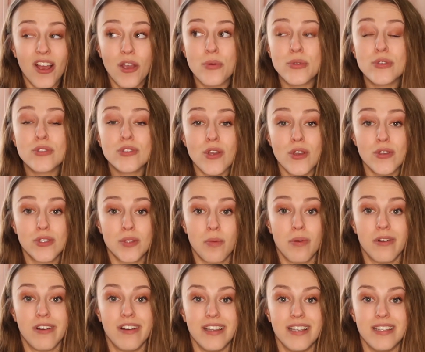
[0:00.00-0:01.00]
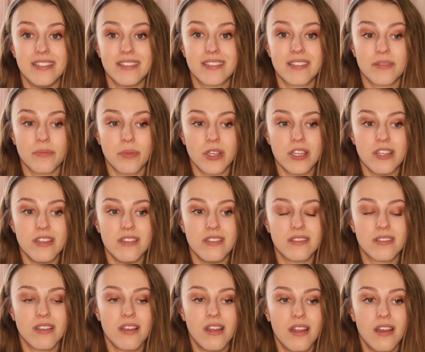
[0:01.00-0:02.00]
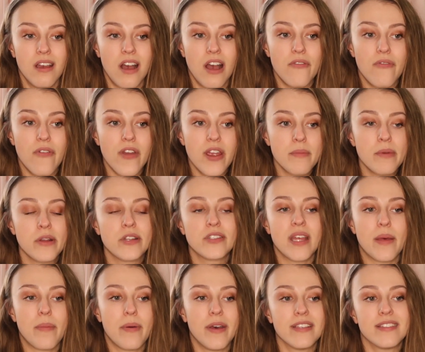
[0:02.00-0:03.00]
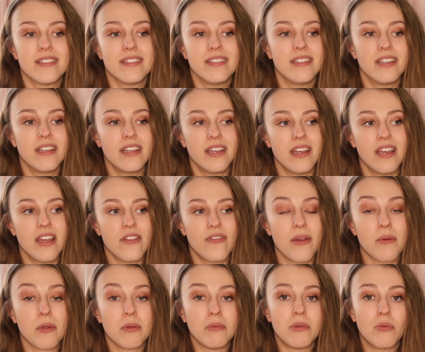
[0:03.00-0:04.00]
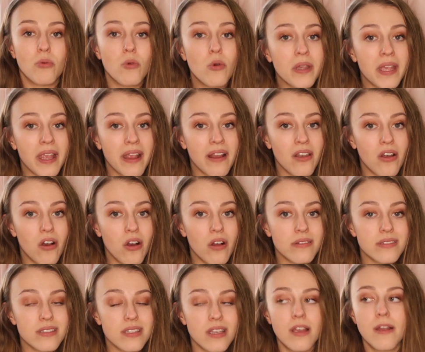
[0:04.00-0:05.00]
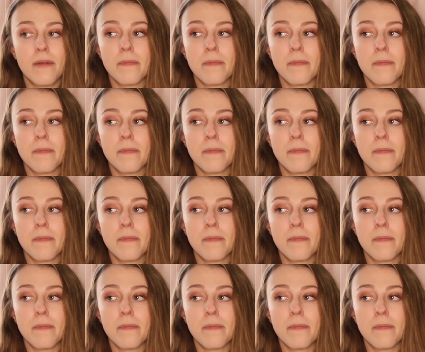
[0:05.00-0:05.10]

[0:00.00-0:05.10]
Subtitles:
I was so surprised because I'm very much that person that if I'm going to be walking a lot,